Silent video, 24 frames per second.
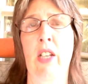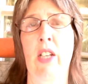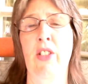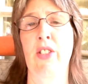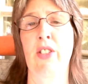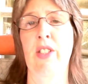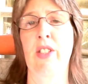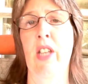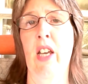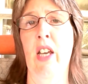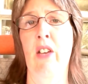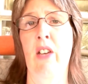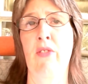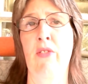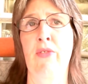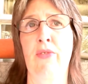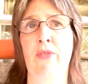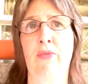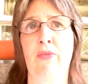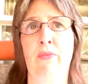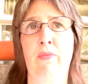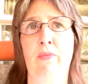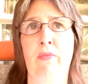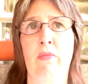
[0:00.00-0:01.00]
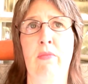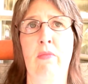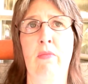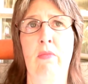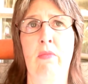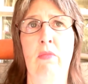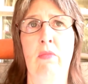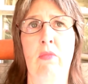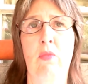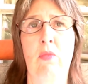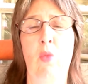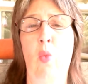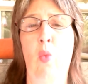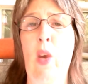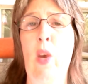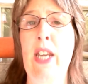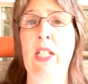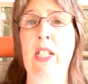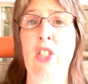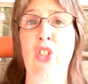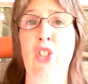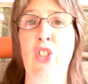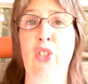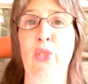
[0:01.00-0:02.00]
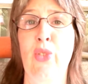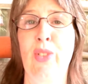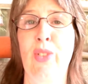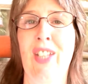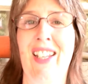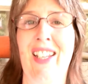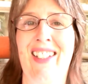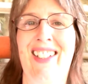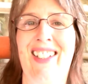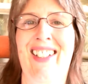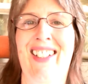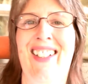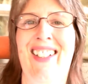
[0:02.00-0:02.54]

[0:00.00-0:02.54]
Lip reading: I just have weight issues.